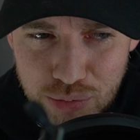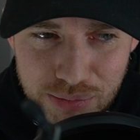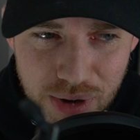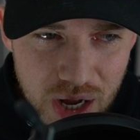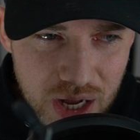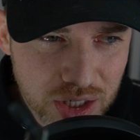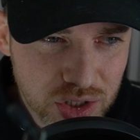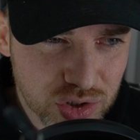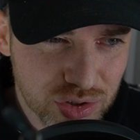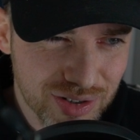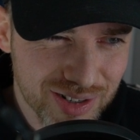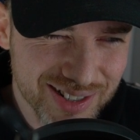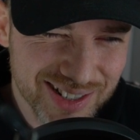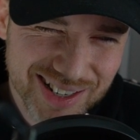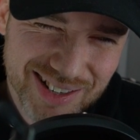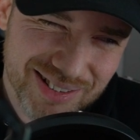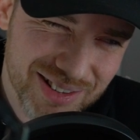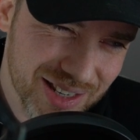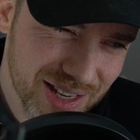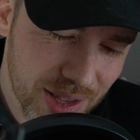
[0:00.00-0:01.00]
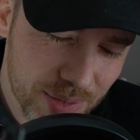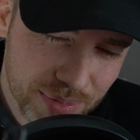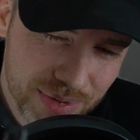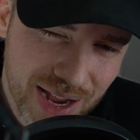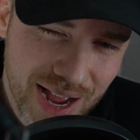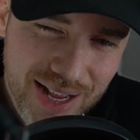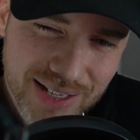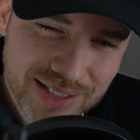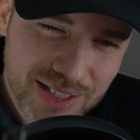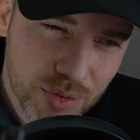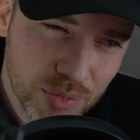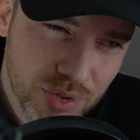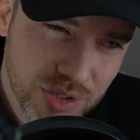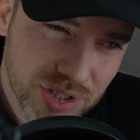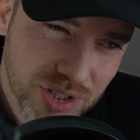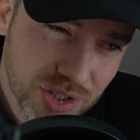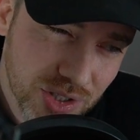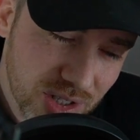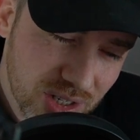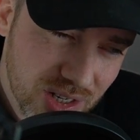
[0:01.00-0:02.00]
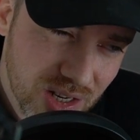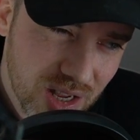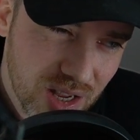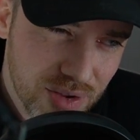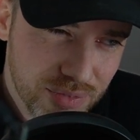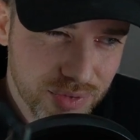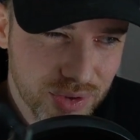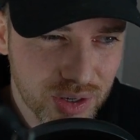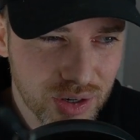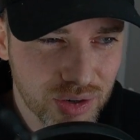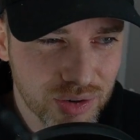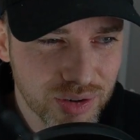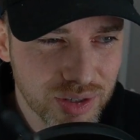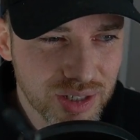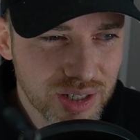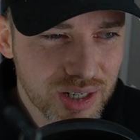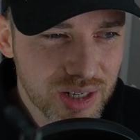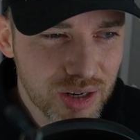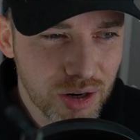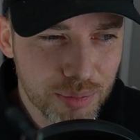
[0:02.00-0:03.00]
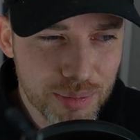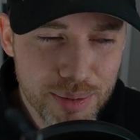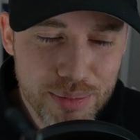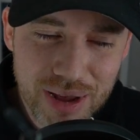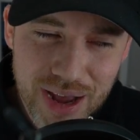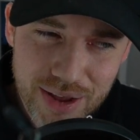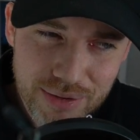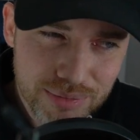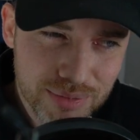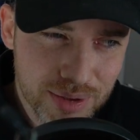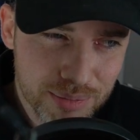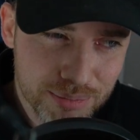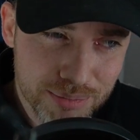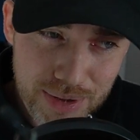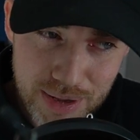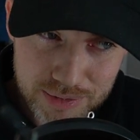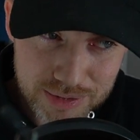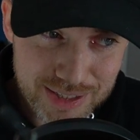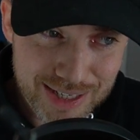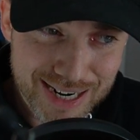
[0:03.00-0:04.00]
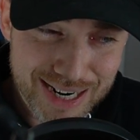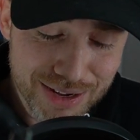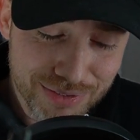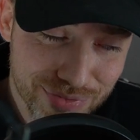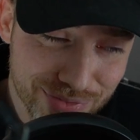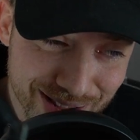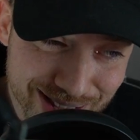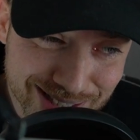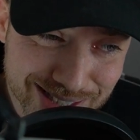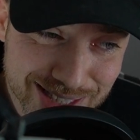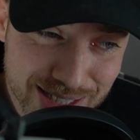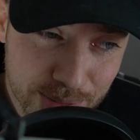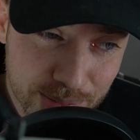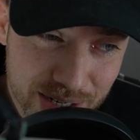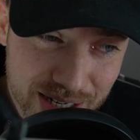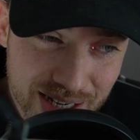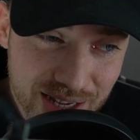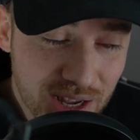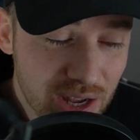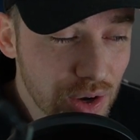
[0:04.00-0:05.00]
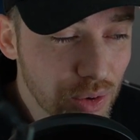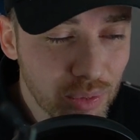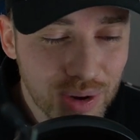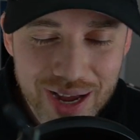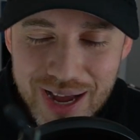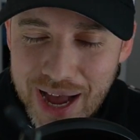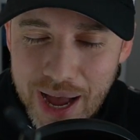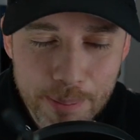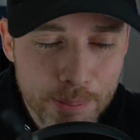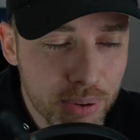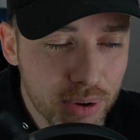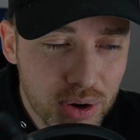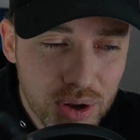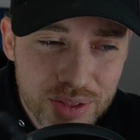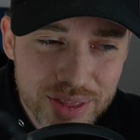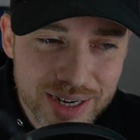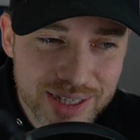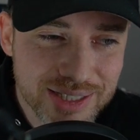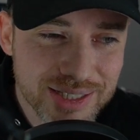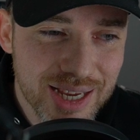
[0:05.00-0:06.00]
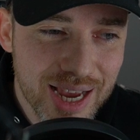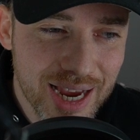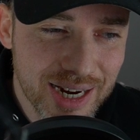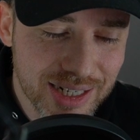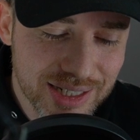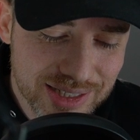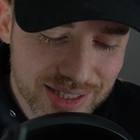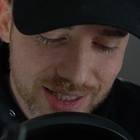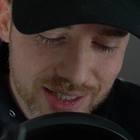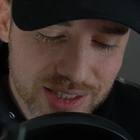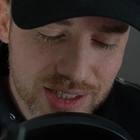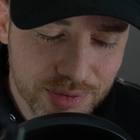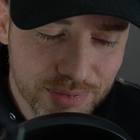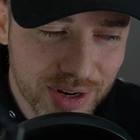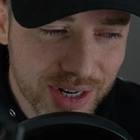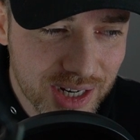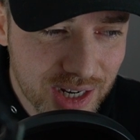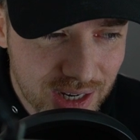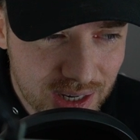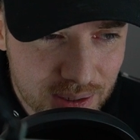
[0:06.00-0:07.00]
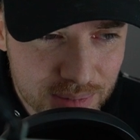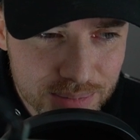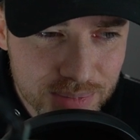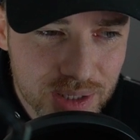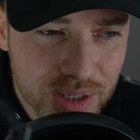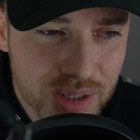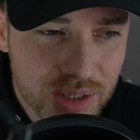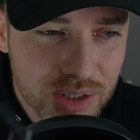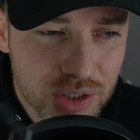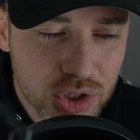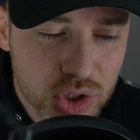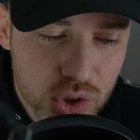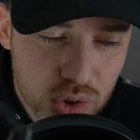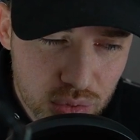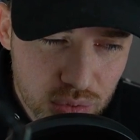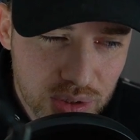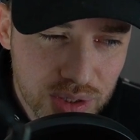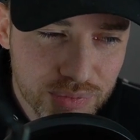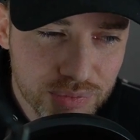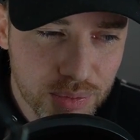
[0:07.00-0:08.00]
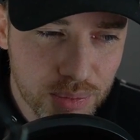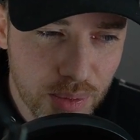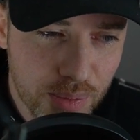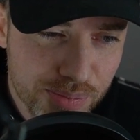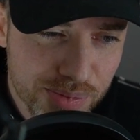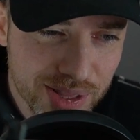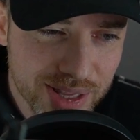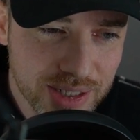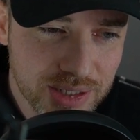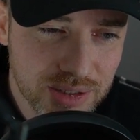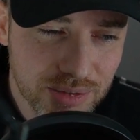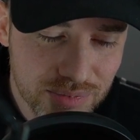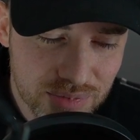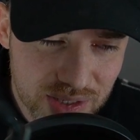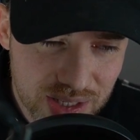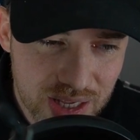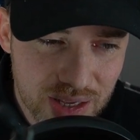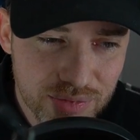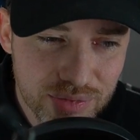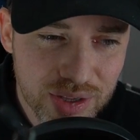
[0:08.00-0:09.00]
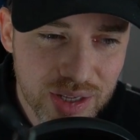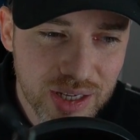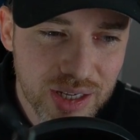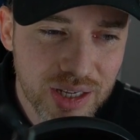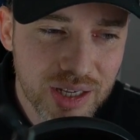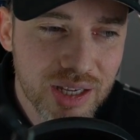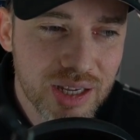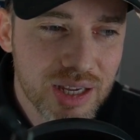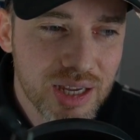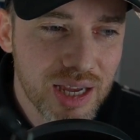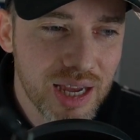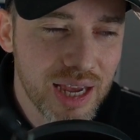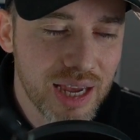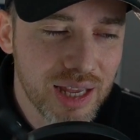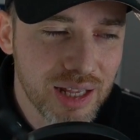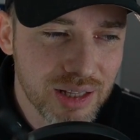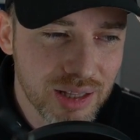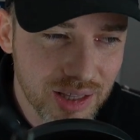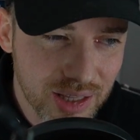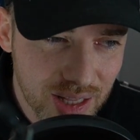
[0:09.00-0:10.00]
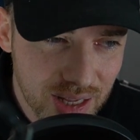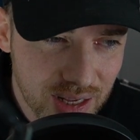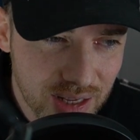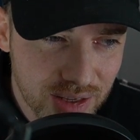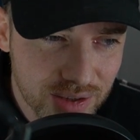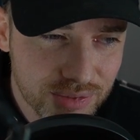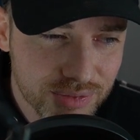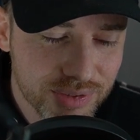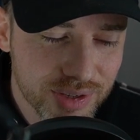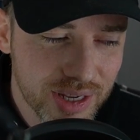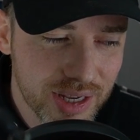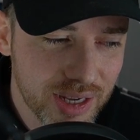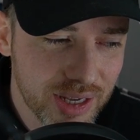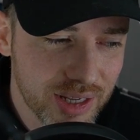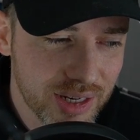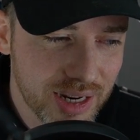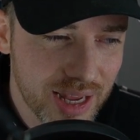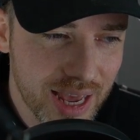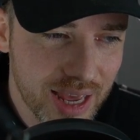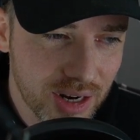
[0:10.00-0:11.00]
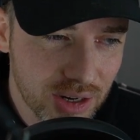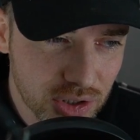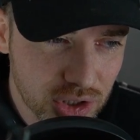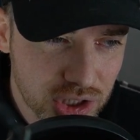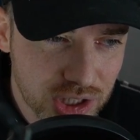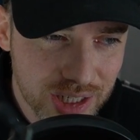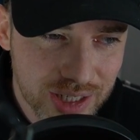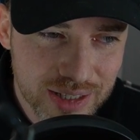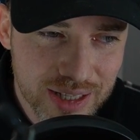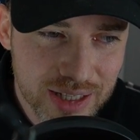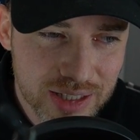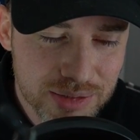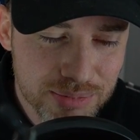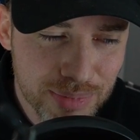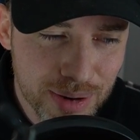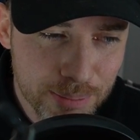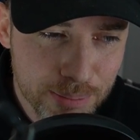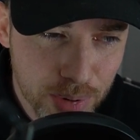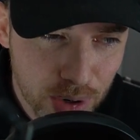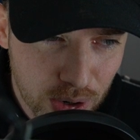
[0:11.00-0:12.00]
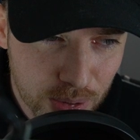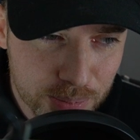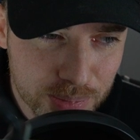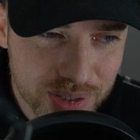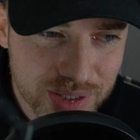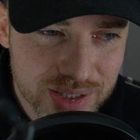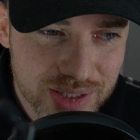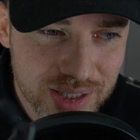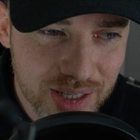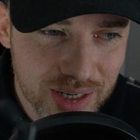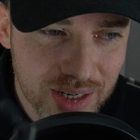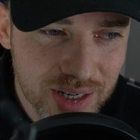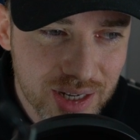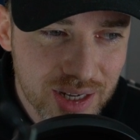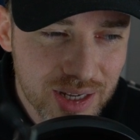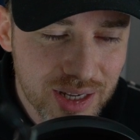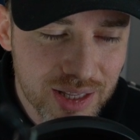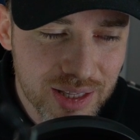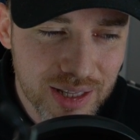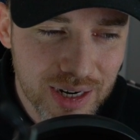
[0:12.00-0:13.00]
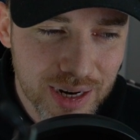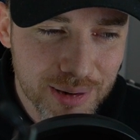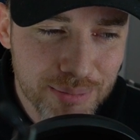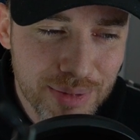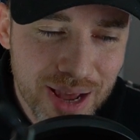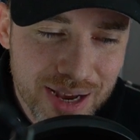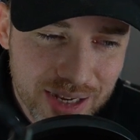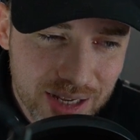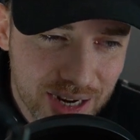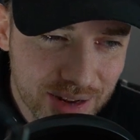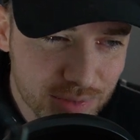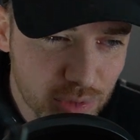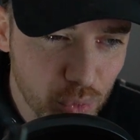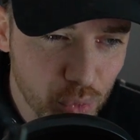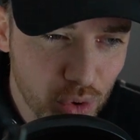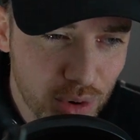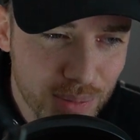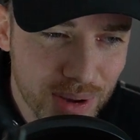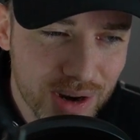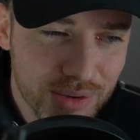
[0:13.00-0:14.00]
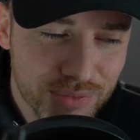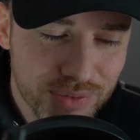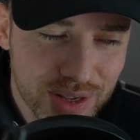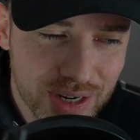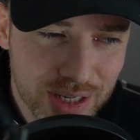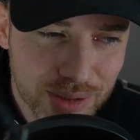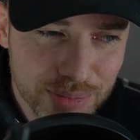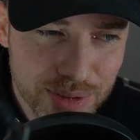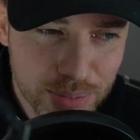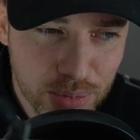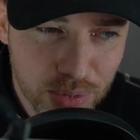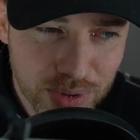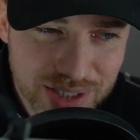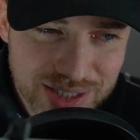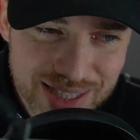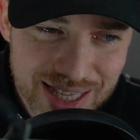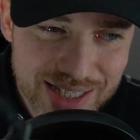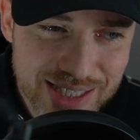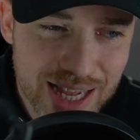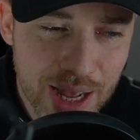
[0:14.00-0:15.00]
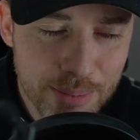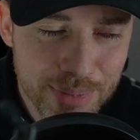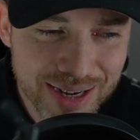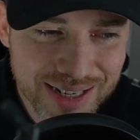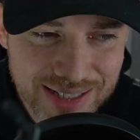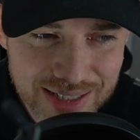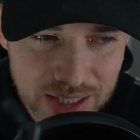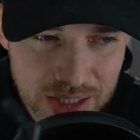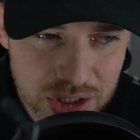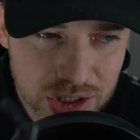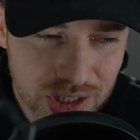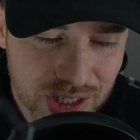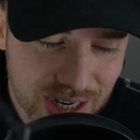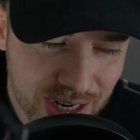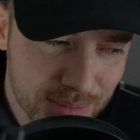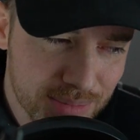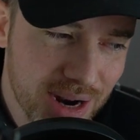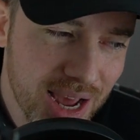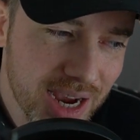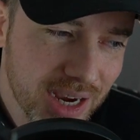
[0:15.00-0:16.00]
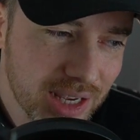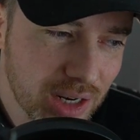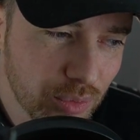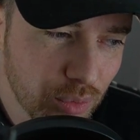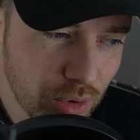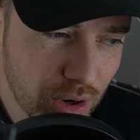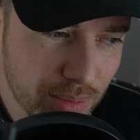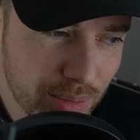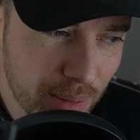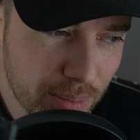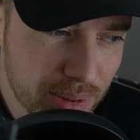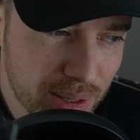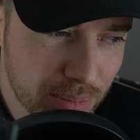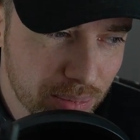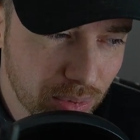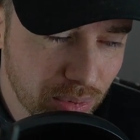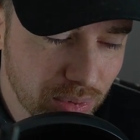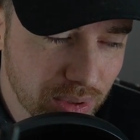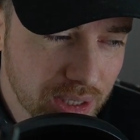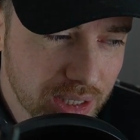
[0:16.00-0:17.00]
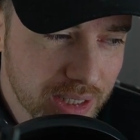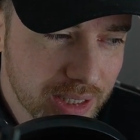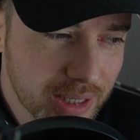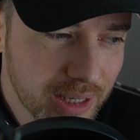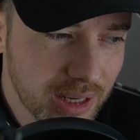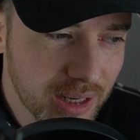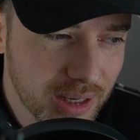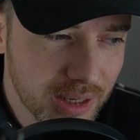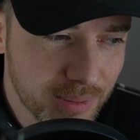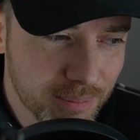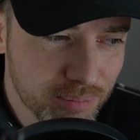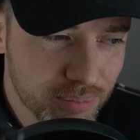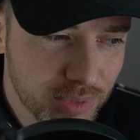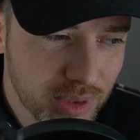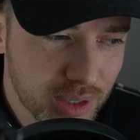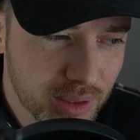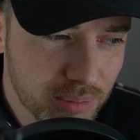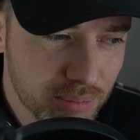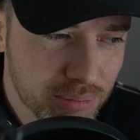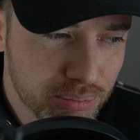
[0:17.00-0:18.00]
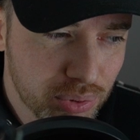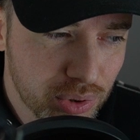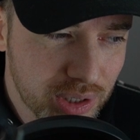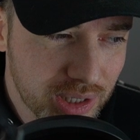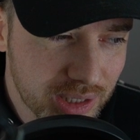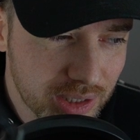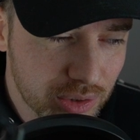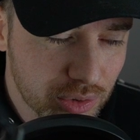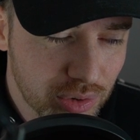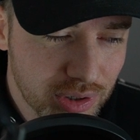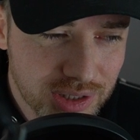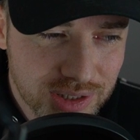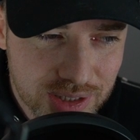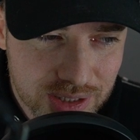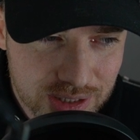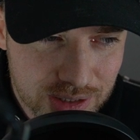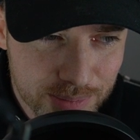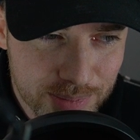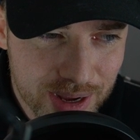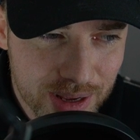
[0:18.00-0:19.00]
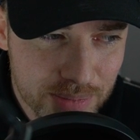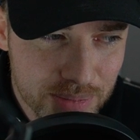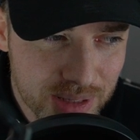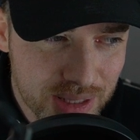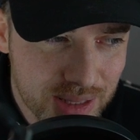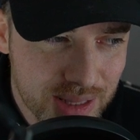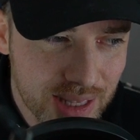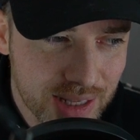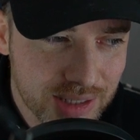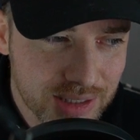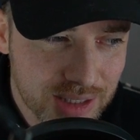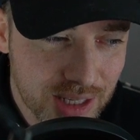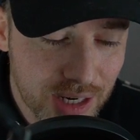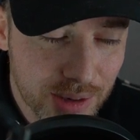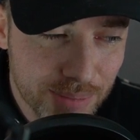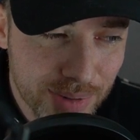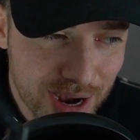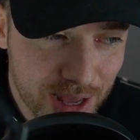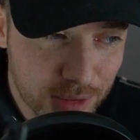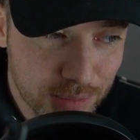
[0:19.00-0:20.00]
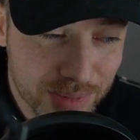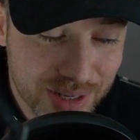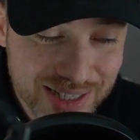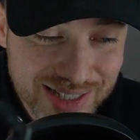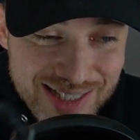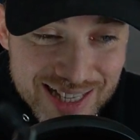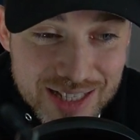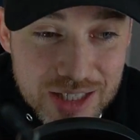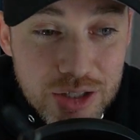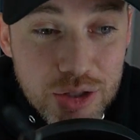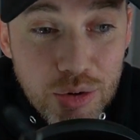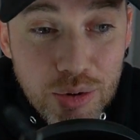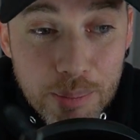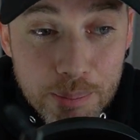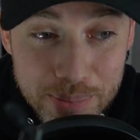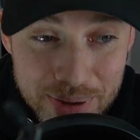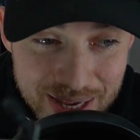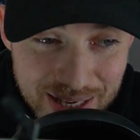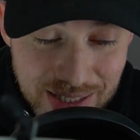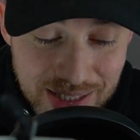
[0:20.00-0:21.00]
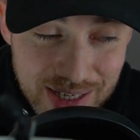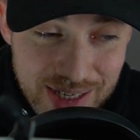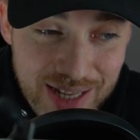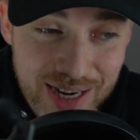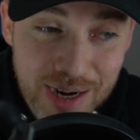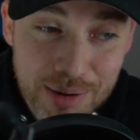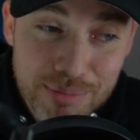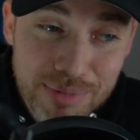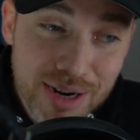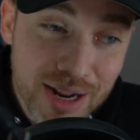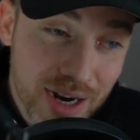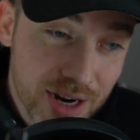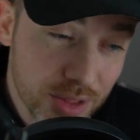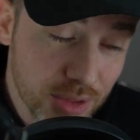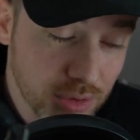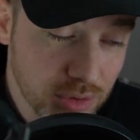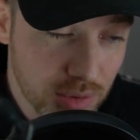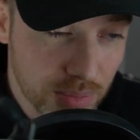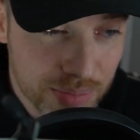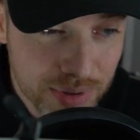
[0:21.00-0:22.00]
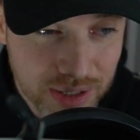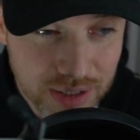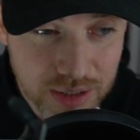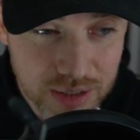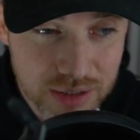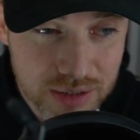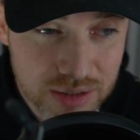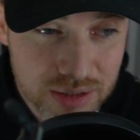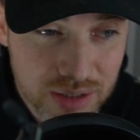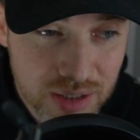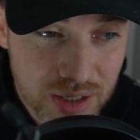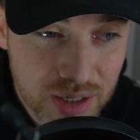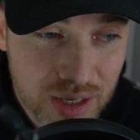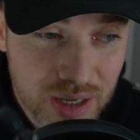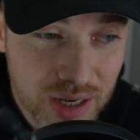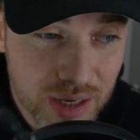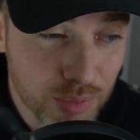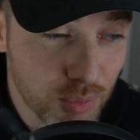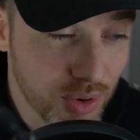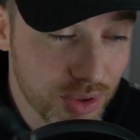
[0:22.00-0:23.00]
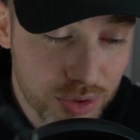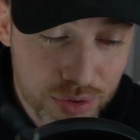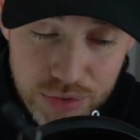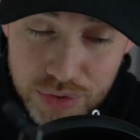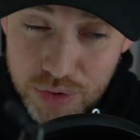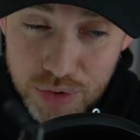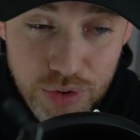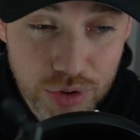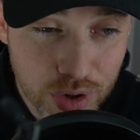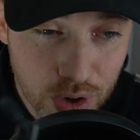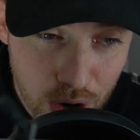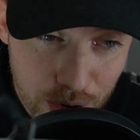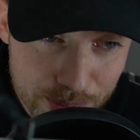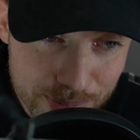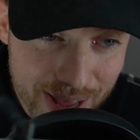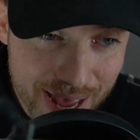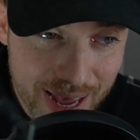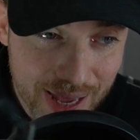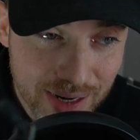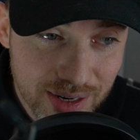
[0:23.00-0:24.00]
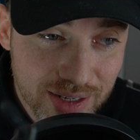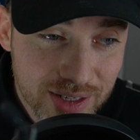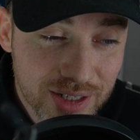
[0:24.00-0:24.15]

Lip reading: much, or that content wasn't good enough, you know, or maybe did I offend somebody? Well, I put all that aside and I said, listen, if I come truly from a place of giving and love and energy, and that's my purpose, then I'm not gonna have to worry about offending people, because that's not my intention. And I'm not gonna worry about people putting criticism on me that's gonna bother me, because that's their opinion, and I'm none of those opinions, whether they're good or bad.